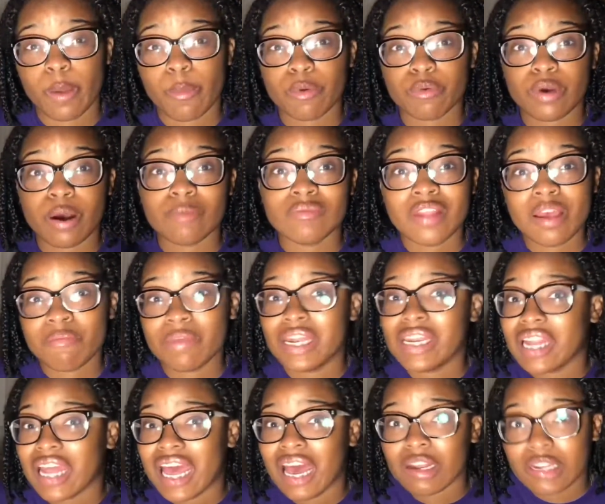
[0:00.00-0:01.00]
up around them, they
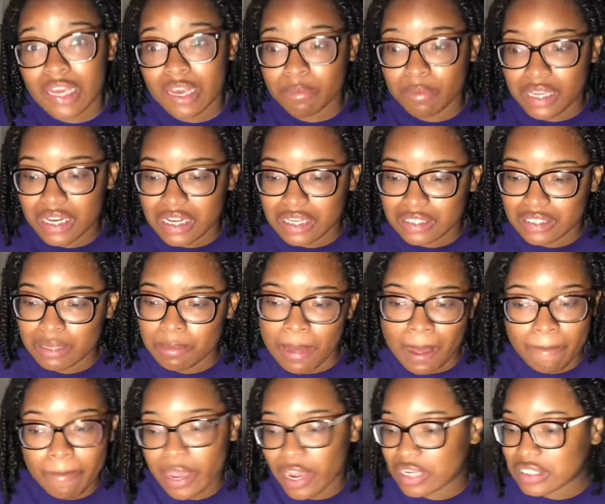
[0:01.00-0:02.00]
didn't have diabetes. My
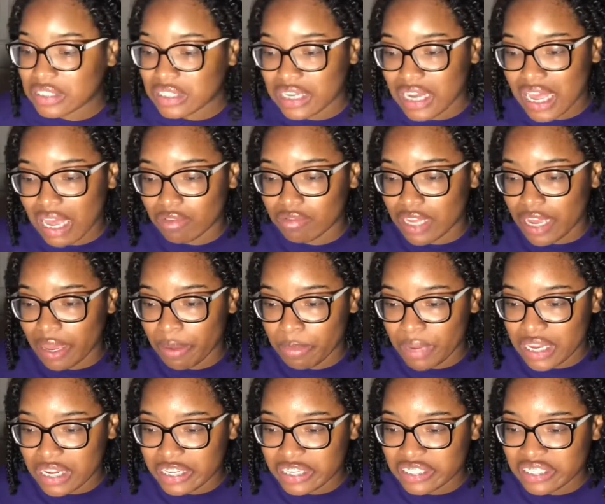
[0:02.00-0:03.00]
parents didn't have
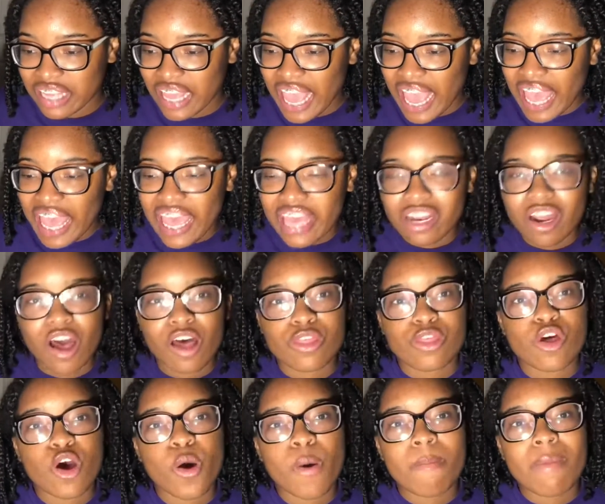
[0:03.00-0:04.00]
diabetes. And
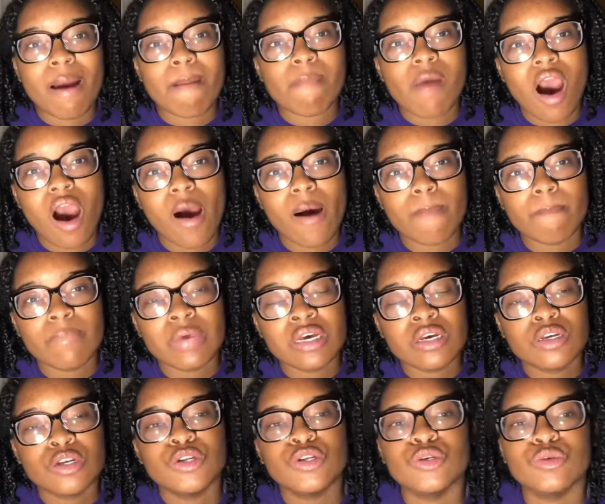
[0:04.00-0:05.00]
although my mom
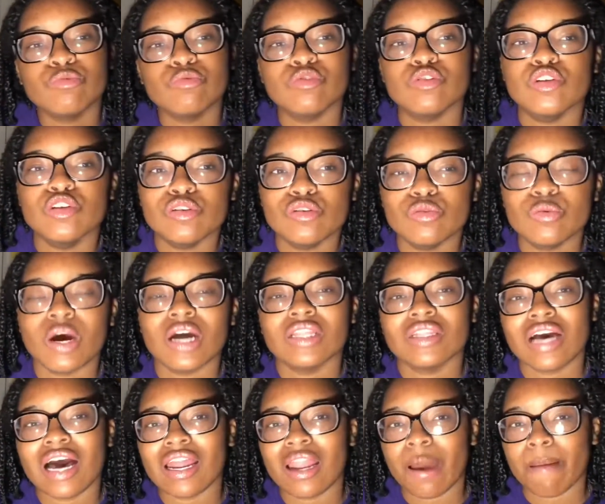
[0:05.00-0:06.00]
knew a
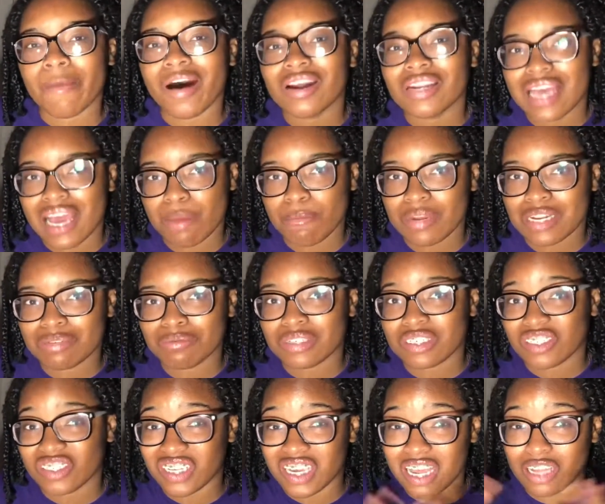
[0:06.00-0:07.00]
lot about diabetes
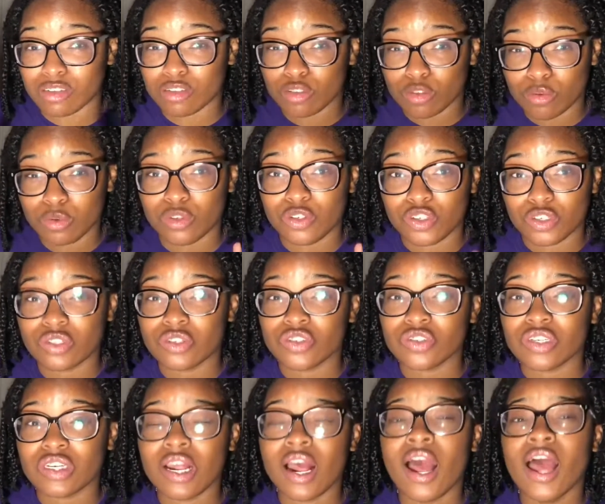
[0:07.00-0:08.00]
because she had 2
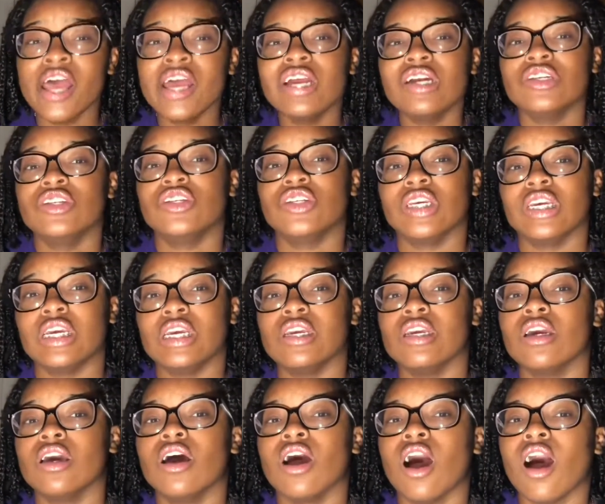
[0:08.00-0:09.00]
children,
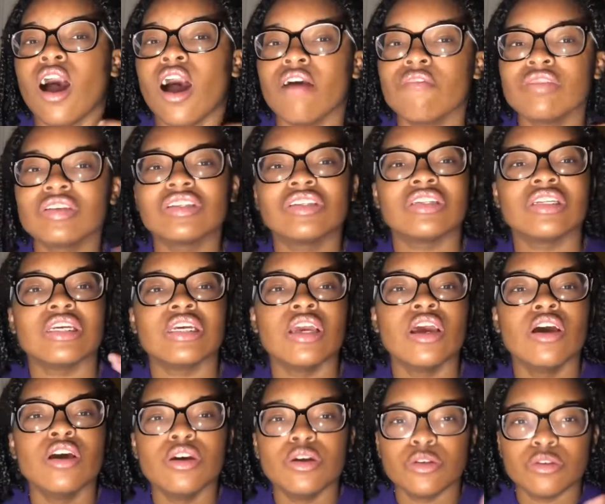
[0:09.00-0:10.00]
she obviously,
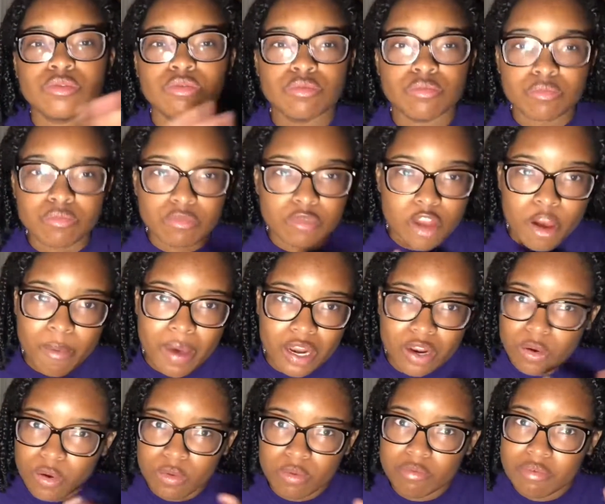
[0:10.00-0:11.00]
nobody
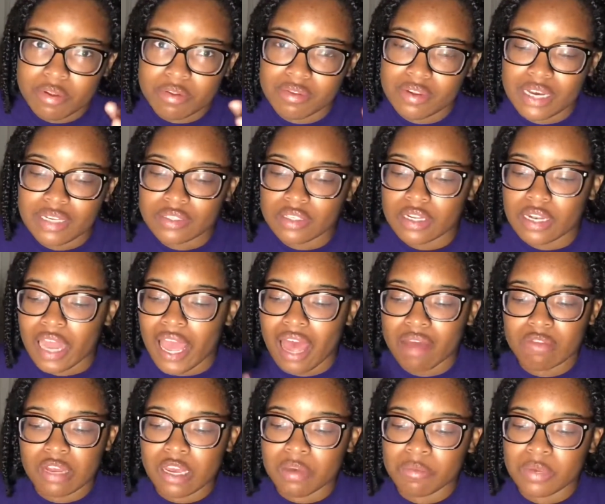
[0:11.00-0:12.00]
who doesn't have
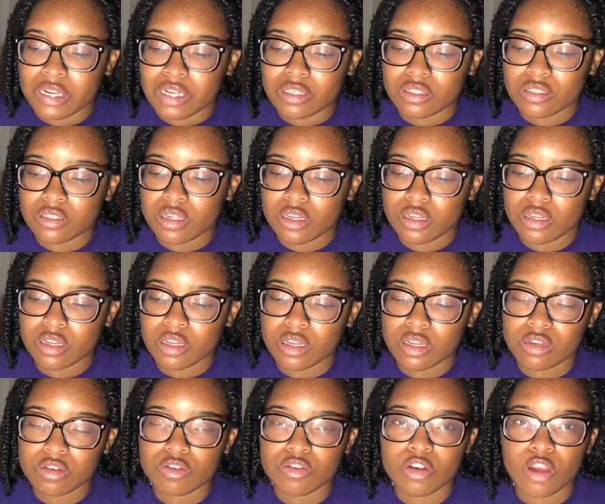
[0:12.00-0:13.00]
diabetes
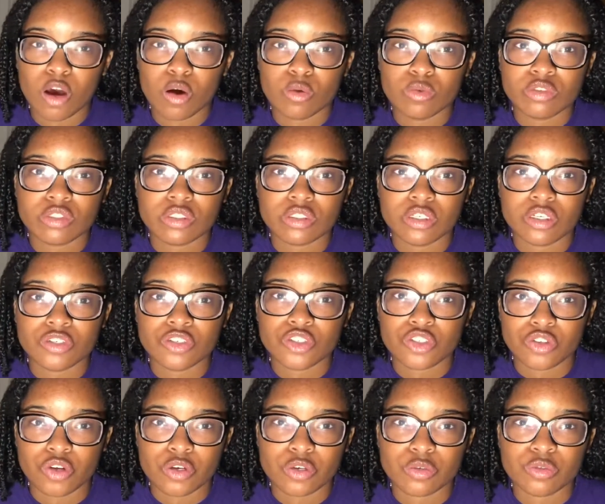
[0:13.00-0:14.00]
knows the
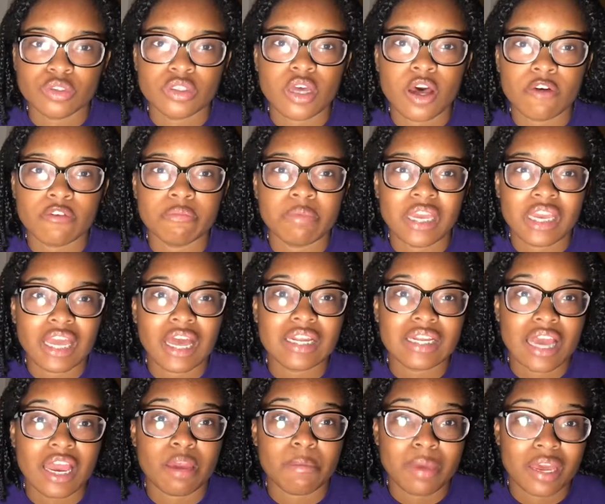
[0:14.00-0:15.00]
struggles of being a
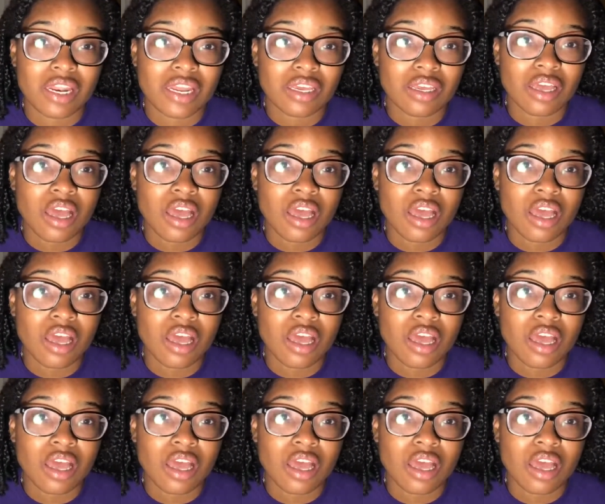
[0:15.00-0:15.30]
diabetic.